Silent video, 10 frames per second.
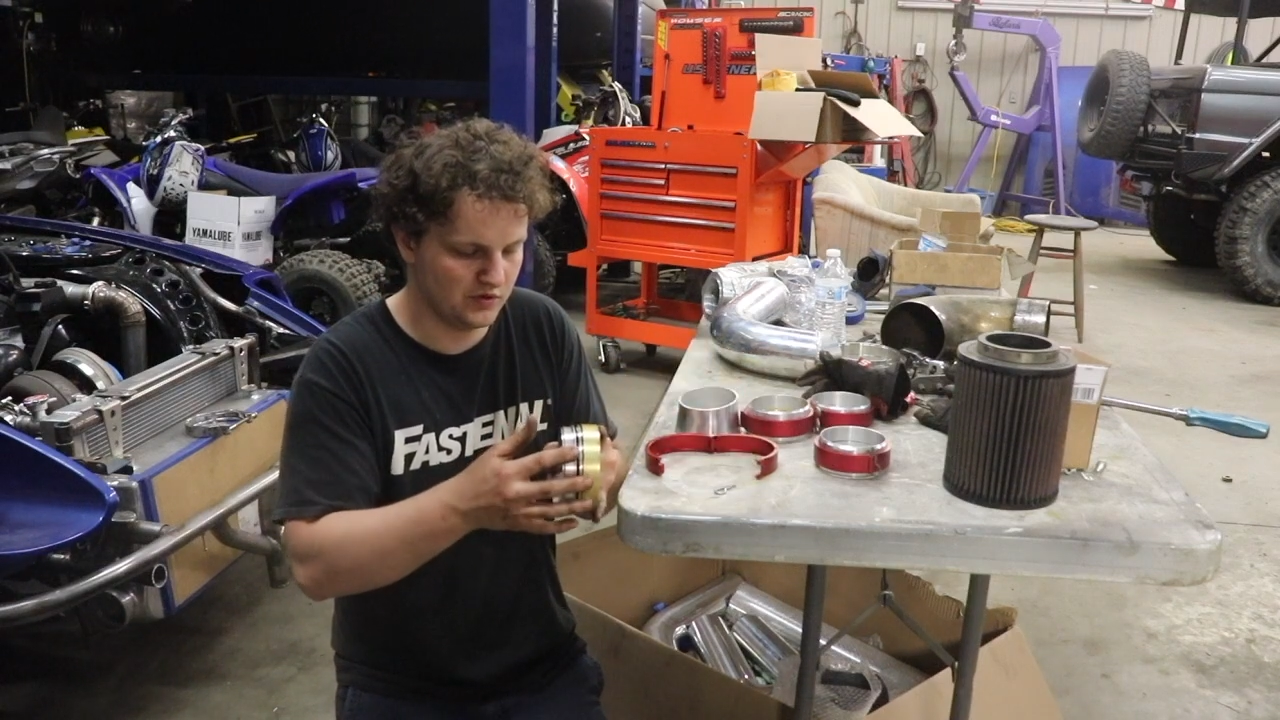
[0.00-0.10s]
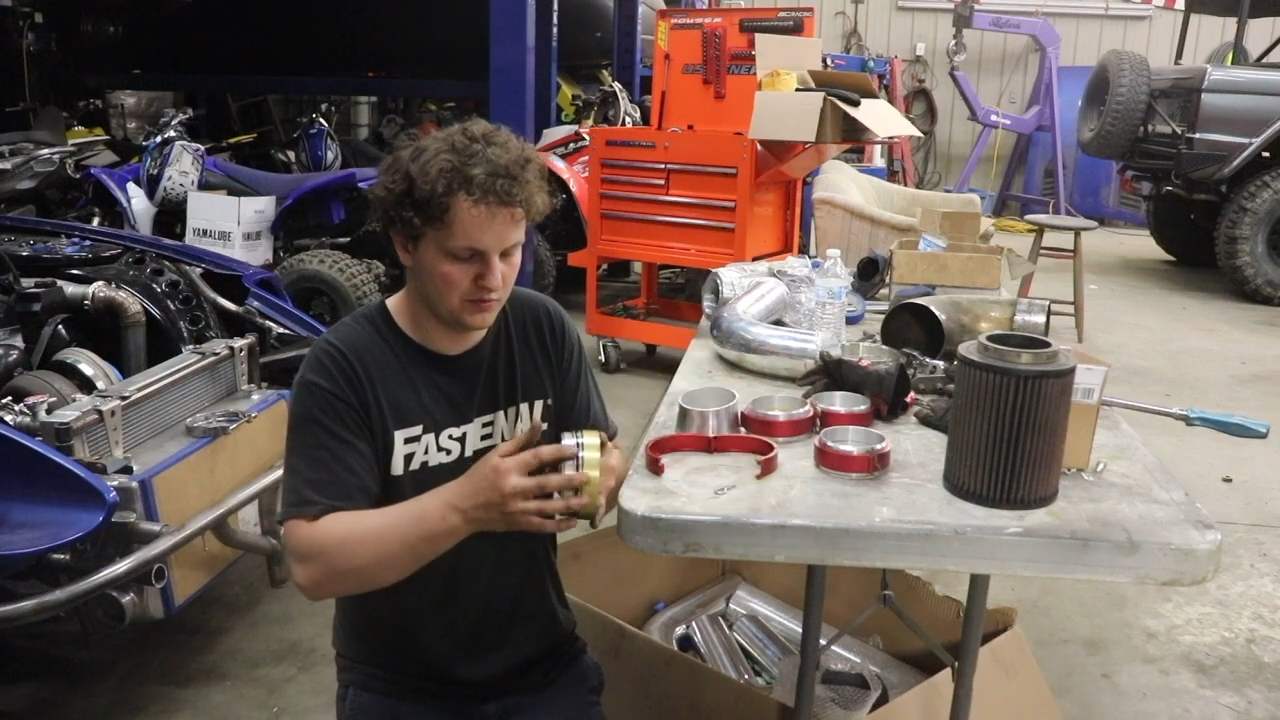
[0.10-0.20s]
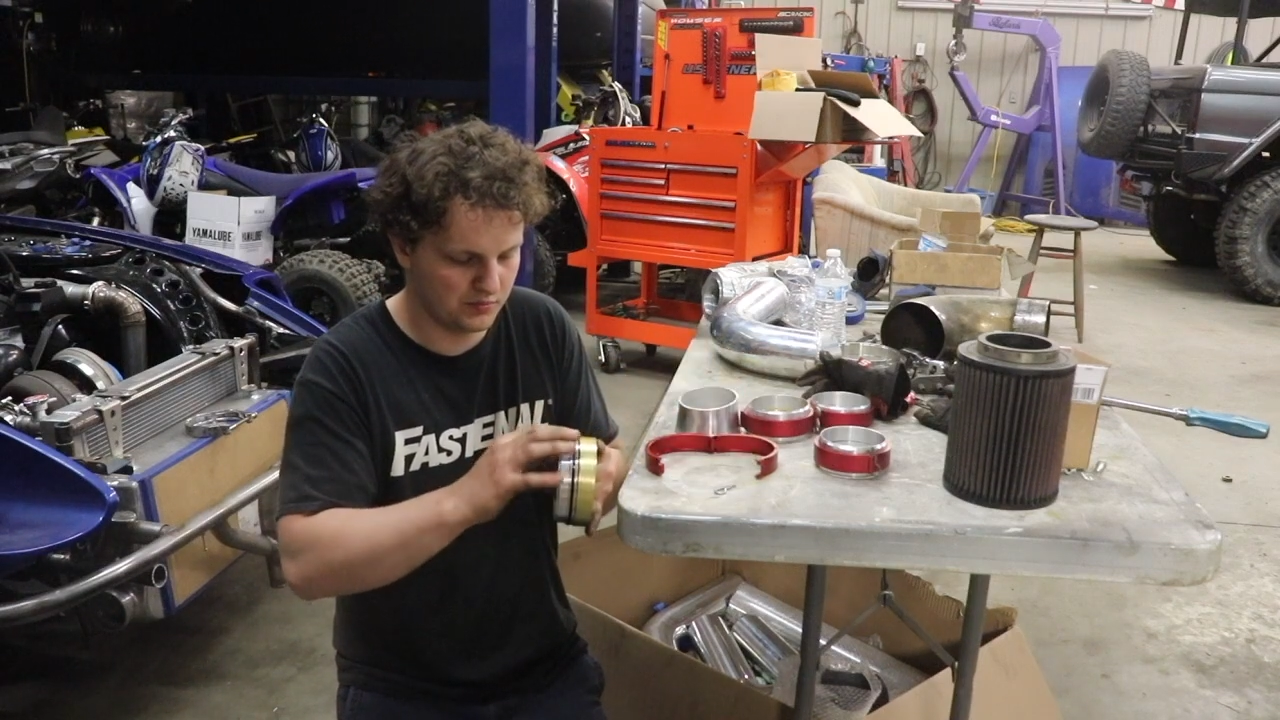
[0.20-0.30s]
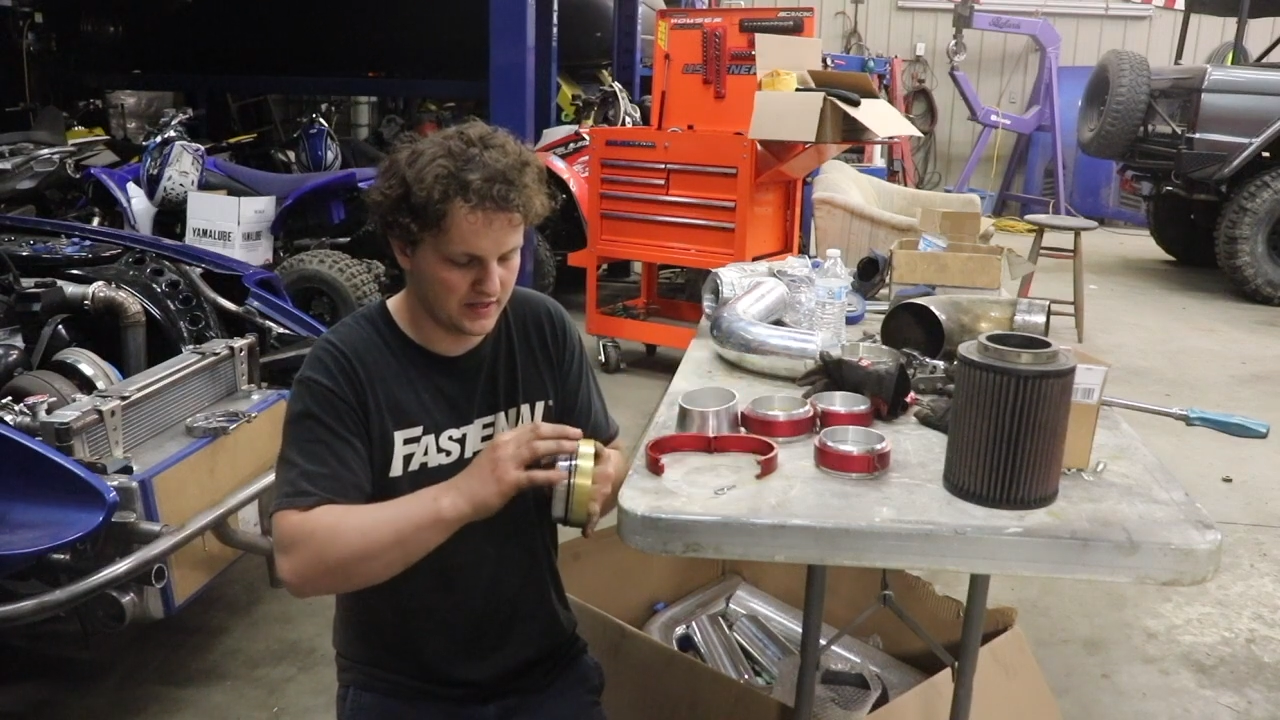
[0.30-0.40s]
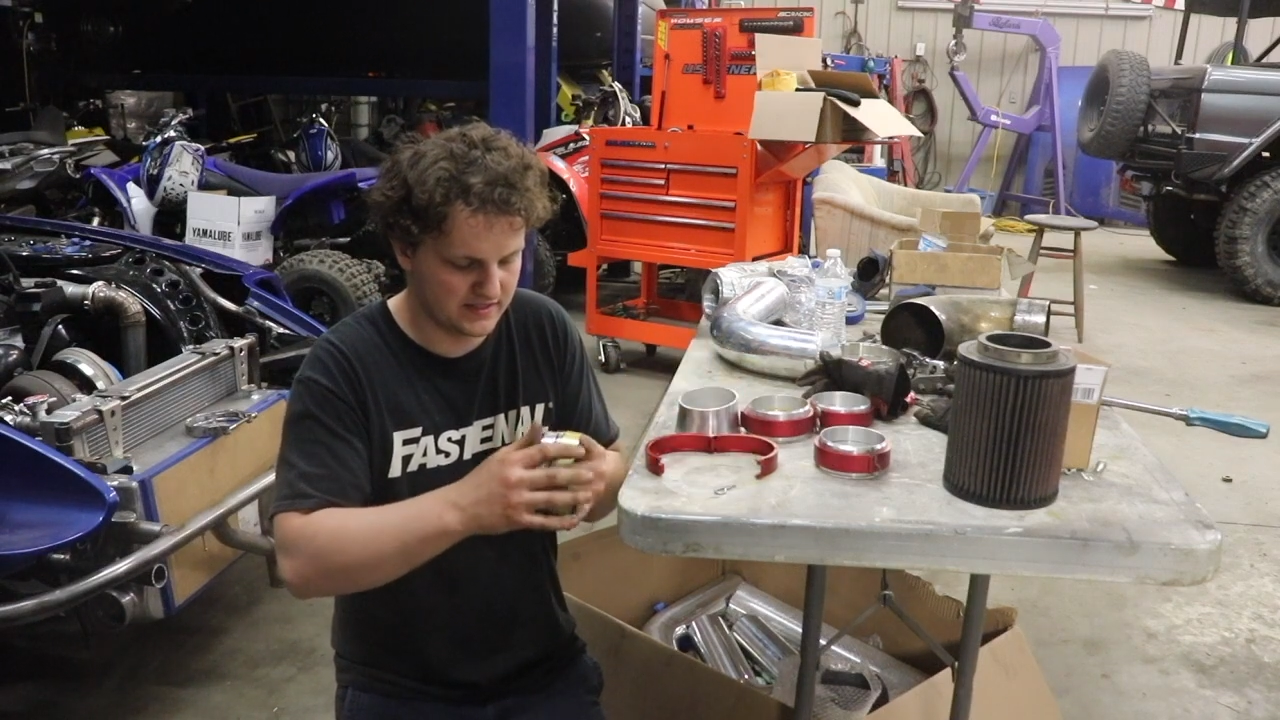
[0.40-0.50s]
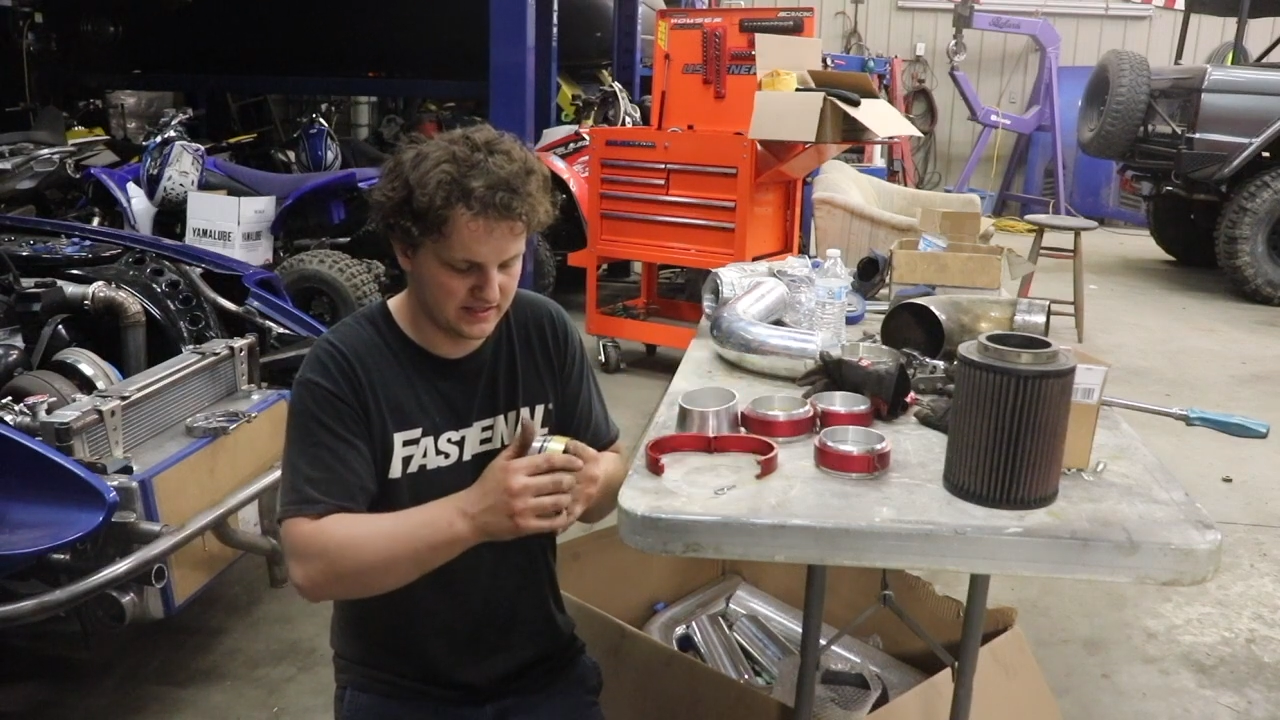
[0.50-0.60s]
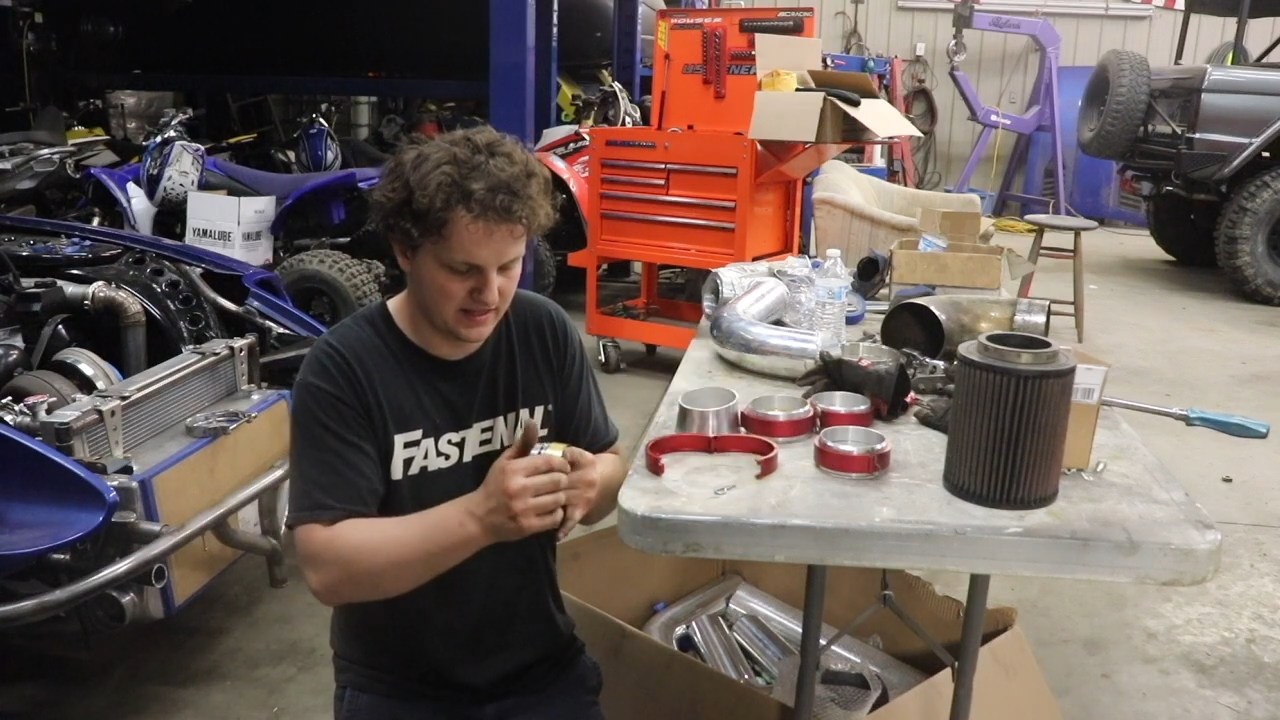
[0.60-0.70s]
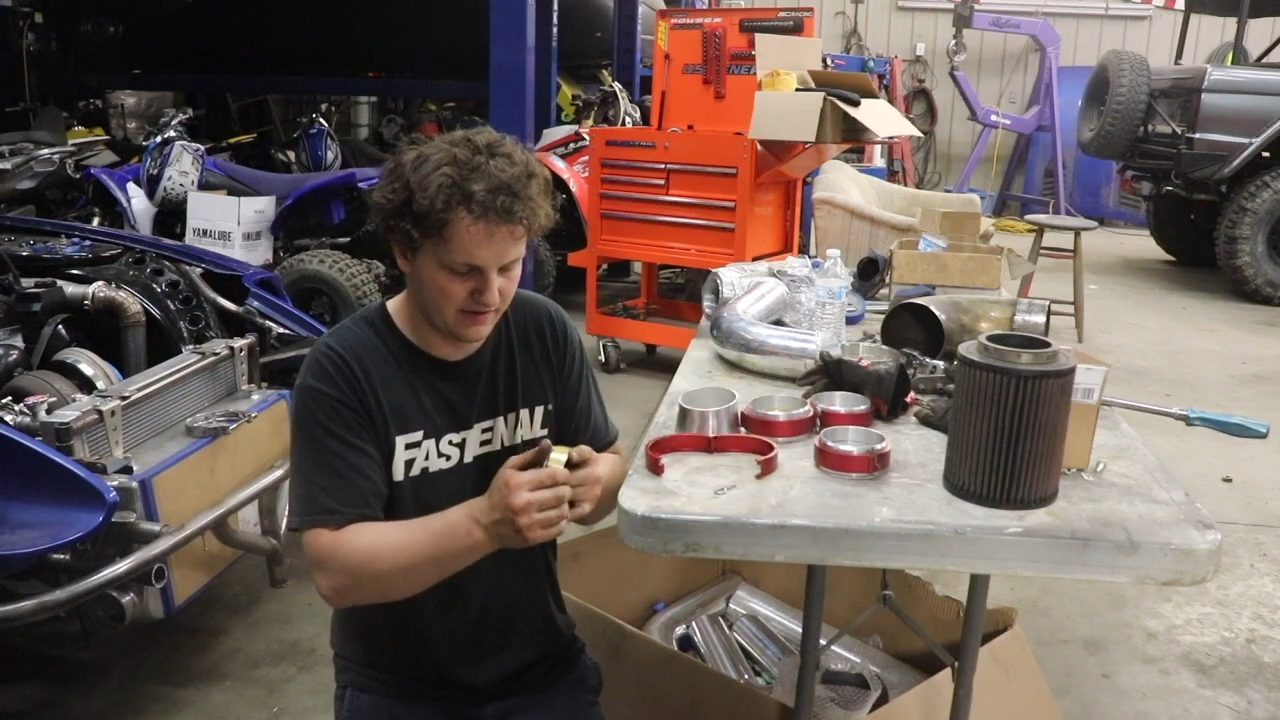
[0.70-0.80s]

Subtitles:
you can probably see